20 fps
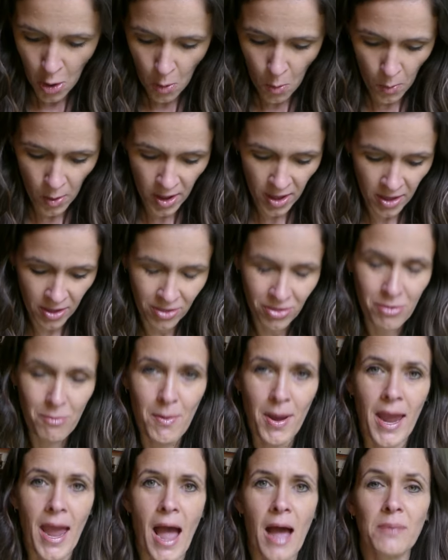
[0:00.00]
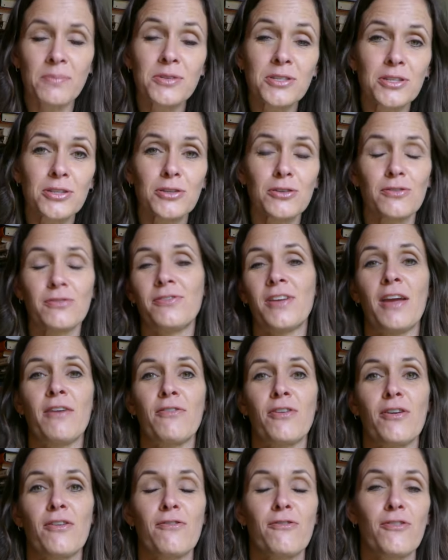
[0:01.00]
with my absolute
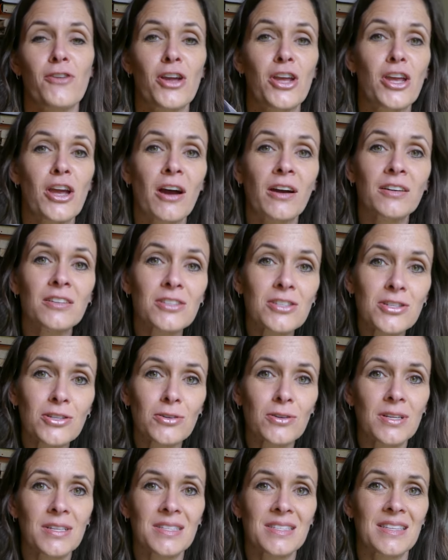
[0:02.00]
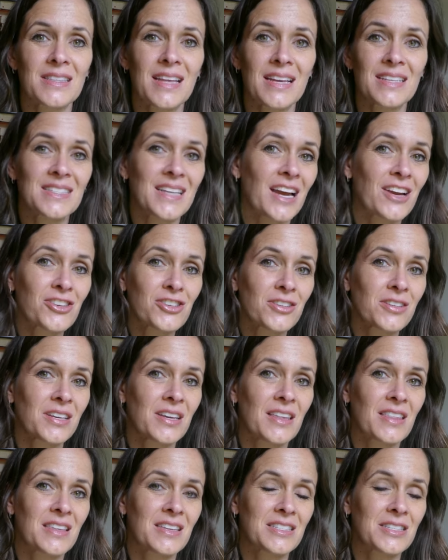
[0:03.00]
favorite for young students, and that's
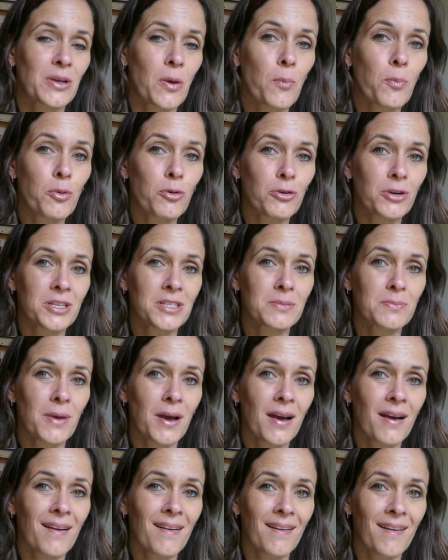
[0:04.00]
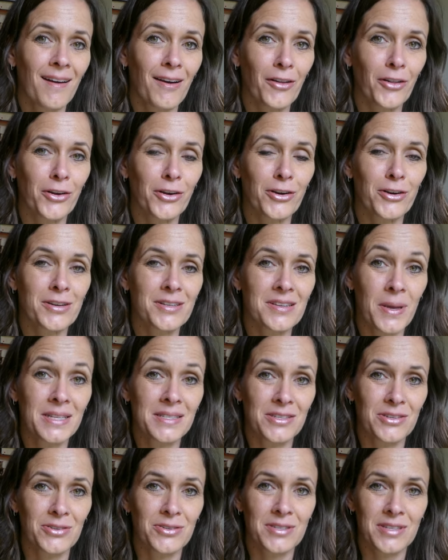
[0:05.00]
actually this Prismacolor
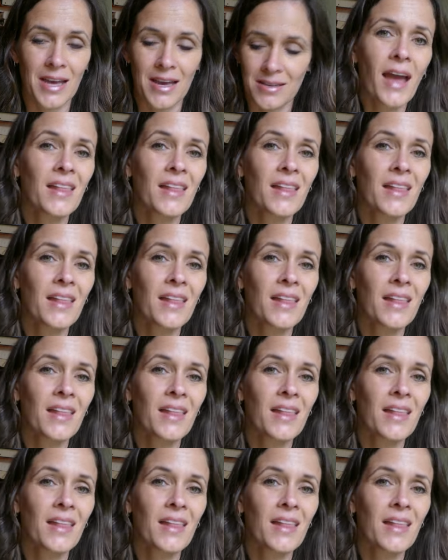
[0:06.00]
pencil set.